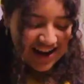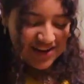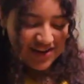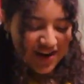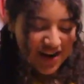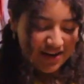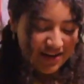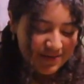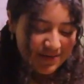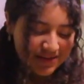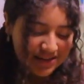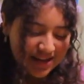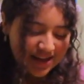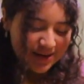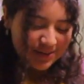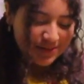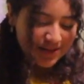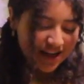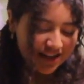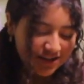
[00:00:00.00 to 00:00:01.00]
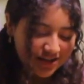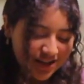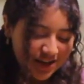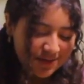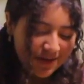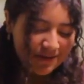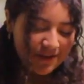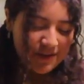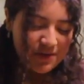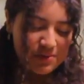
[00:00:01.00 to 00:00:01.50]
don't know how I messed that up. Saturn's like
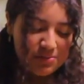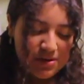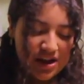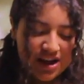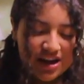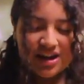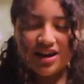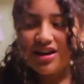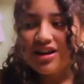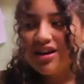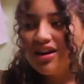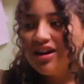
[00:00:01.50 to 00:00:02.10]
my favorite planet.